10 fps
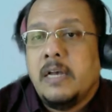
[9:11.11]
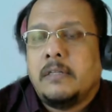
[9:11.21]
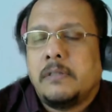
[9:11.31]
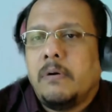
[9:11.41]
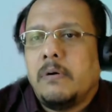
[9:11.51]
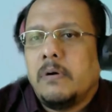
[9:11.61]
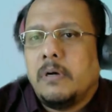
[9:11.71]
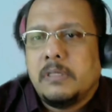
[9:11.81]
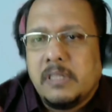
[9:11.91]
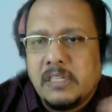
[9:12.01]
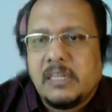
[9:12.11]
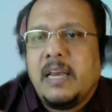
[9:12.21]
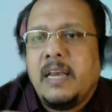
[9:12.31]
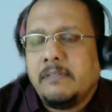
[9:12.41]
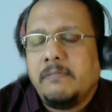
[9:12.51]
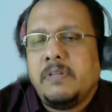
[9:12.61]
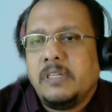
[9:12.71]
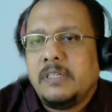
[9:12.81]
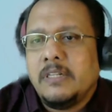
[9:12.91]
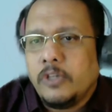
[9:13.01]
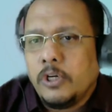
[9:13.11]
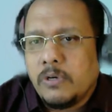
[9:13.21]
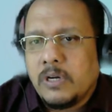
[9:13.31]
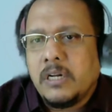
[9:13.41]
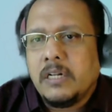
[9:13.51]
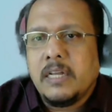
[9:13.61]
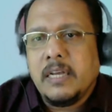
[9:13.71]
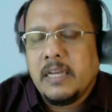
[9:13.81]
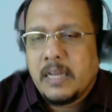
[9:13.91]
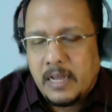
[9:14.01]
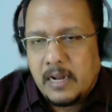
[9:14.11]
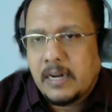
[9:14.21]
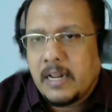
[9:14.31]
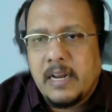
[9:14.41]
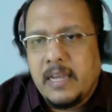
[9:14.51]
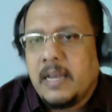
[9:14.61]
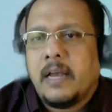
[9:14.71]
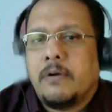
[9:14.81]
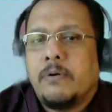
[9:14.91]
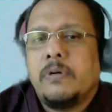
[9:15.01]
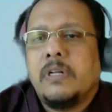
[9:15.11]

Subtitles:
So this case, which is instituted in the Delhi High Court,